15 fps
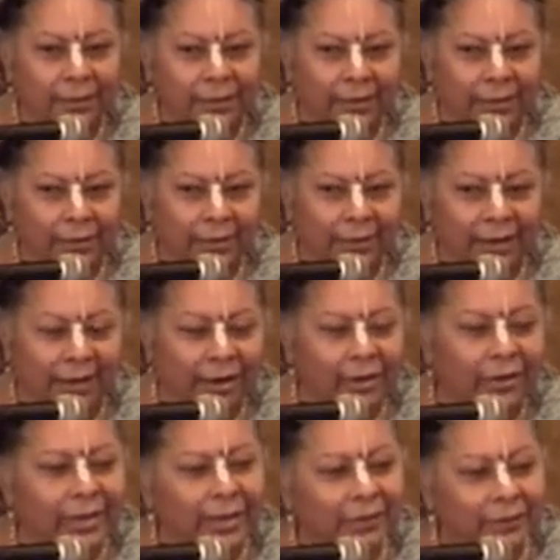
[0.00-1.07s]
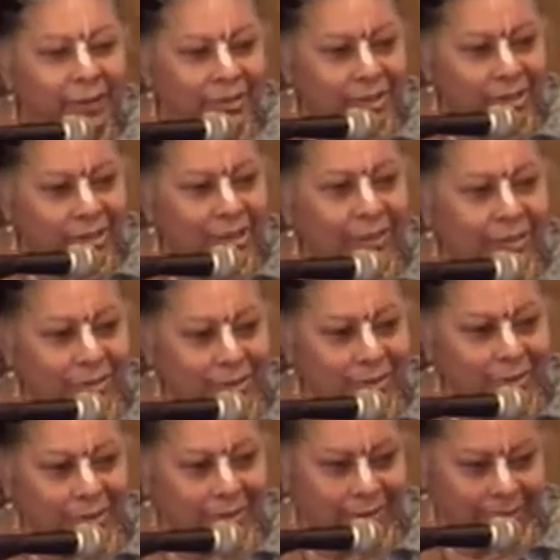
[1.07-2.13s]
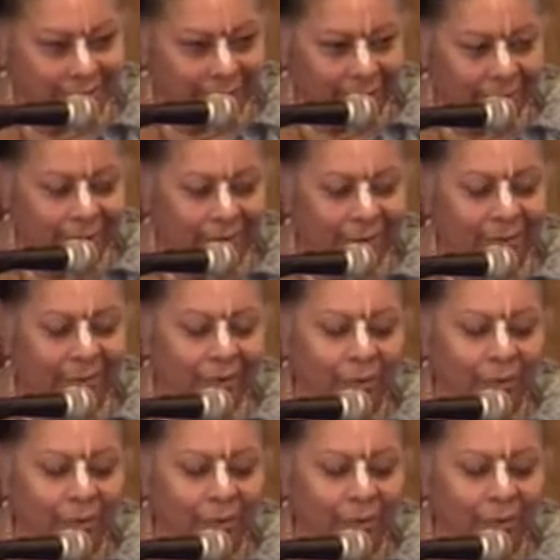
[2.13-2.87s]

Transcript: caregiving shelter in